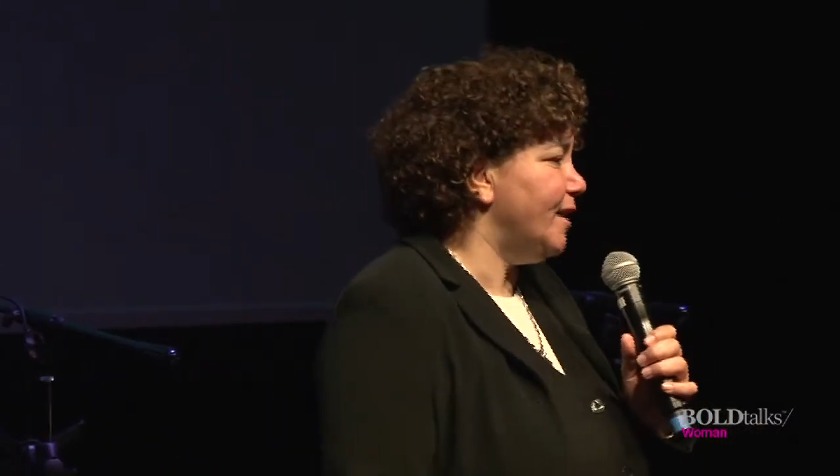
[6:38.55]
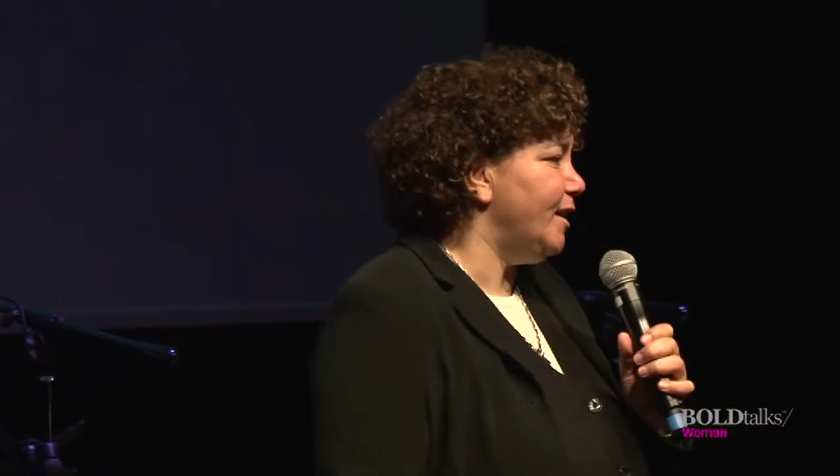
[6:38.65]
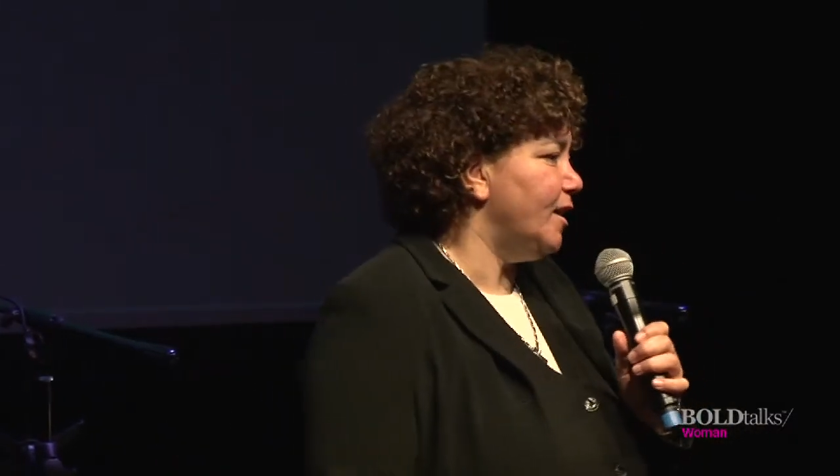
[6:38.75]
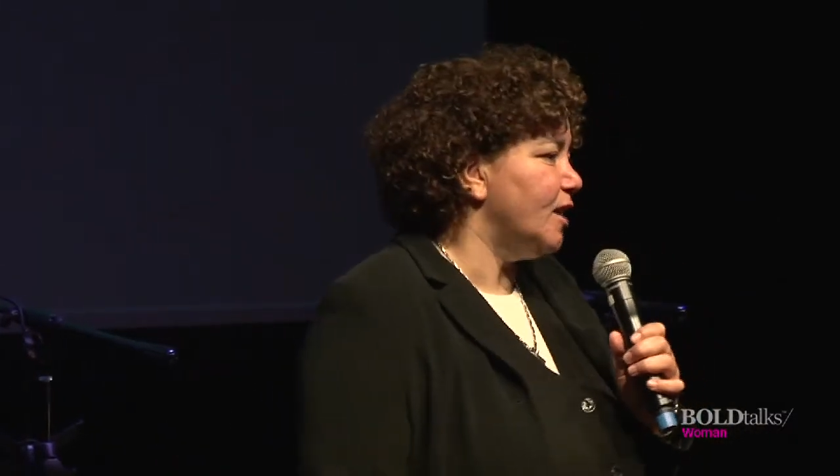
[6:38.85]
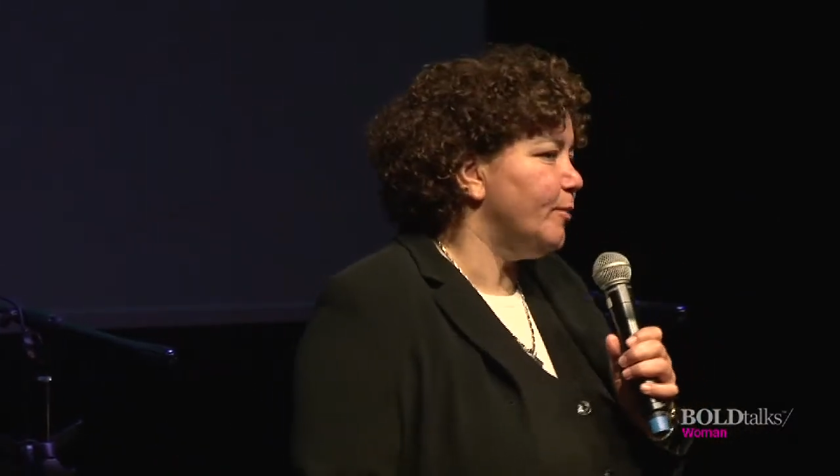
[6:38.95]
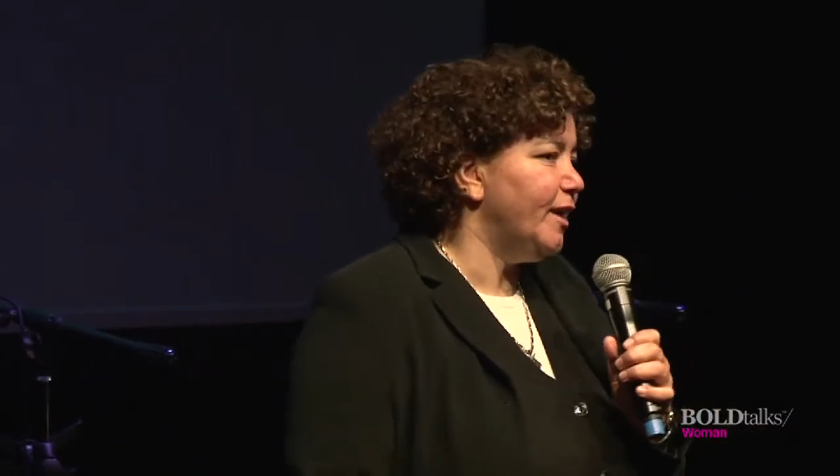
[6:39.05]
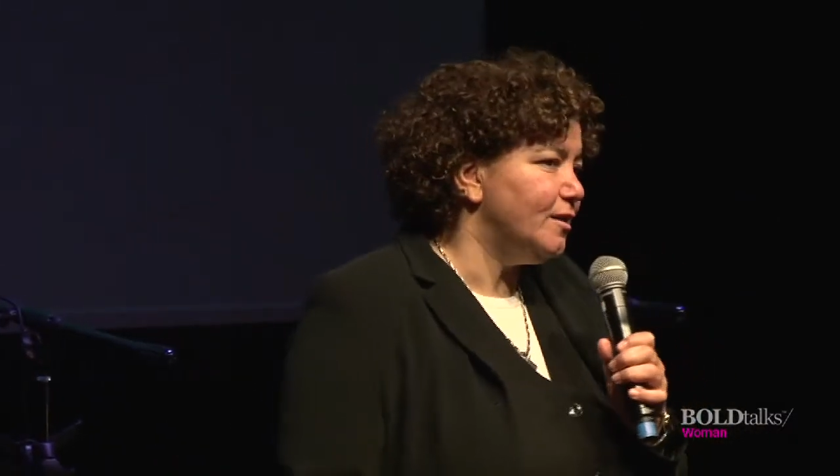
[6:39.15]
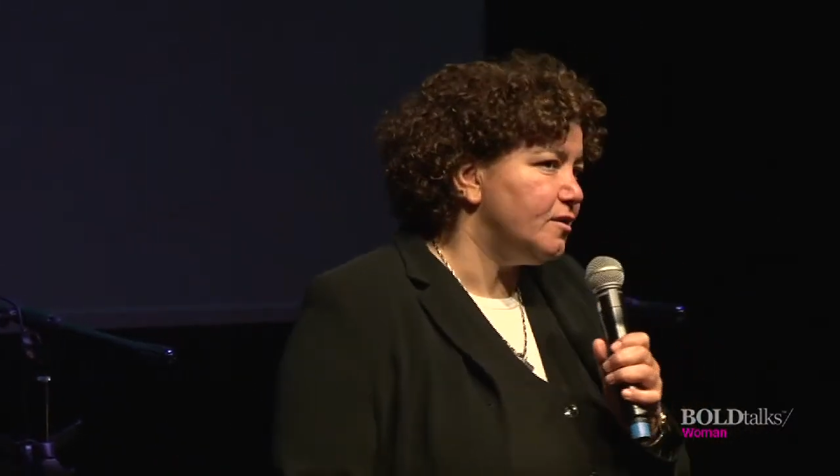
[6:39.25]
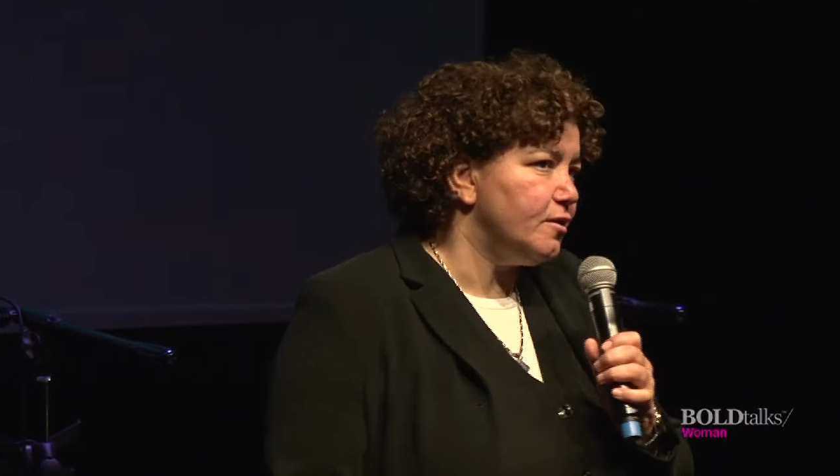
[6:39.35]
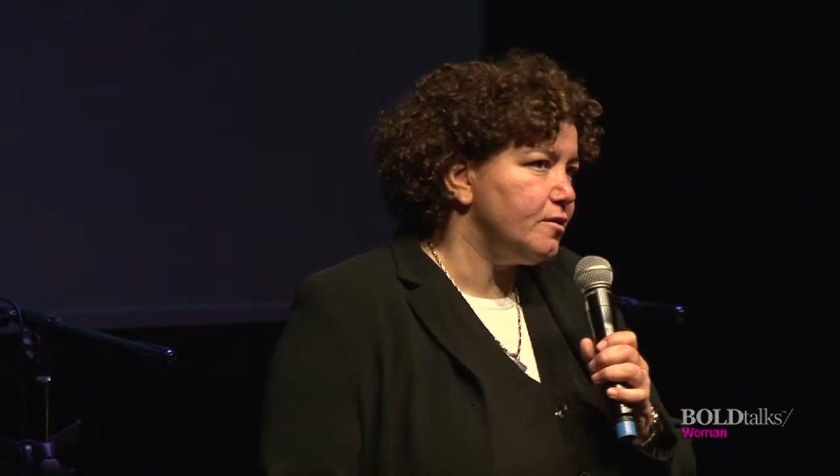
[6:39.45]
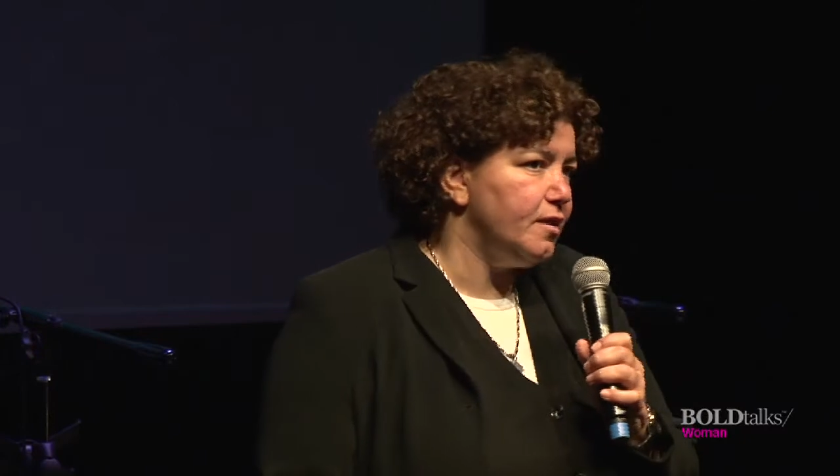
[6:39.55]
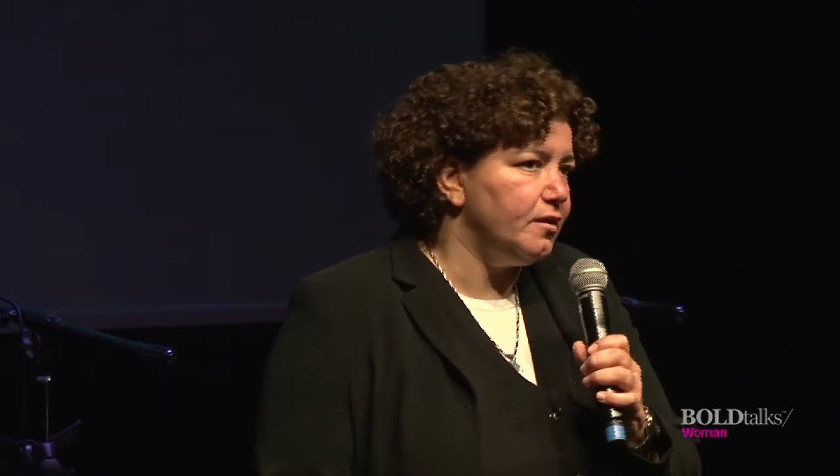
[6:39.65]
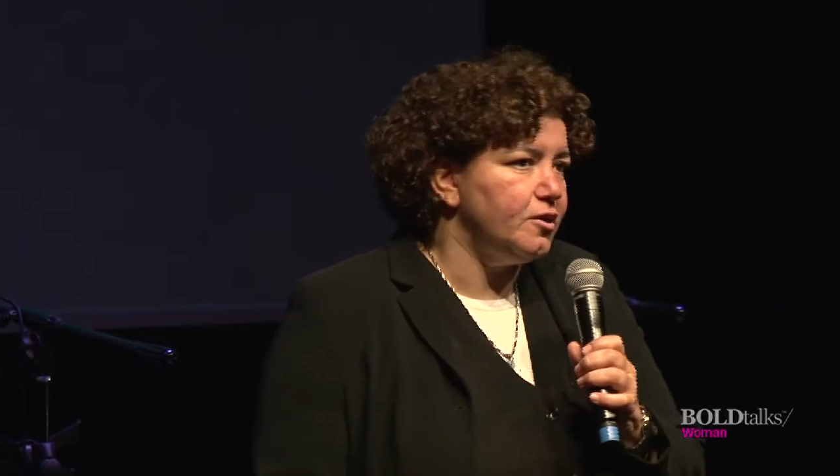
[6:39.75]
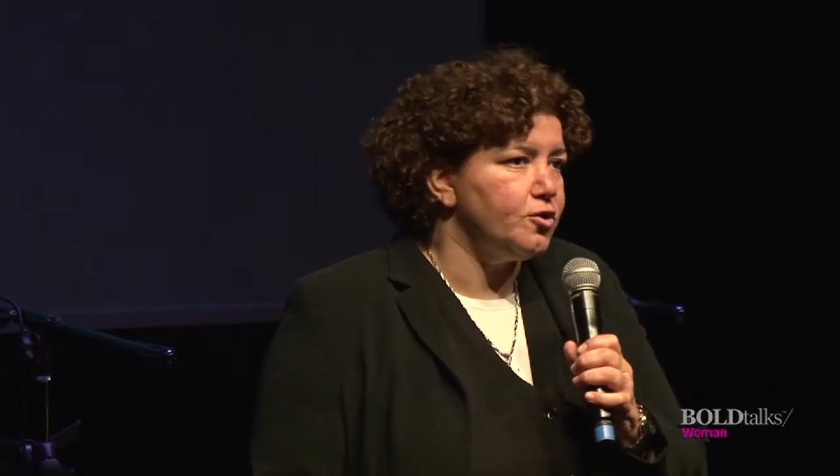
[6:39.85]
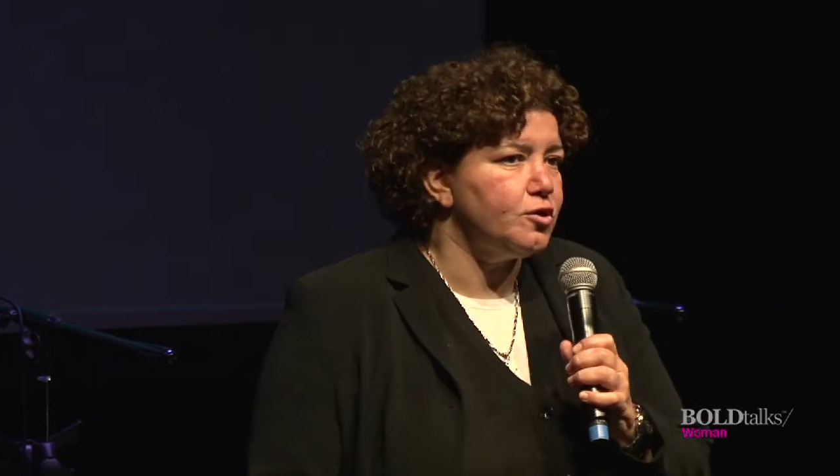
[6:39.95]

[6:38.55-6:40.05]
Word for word: yelling at my editors that they should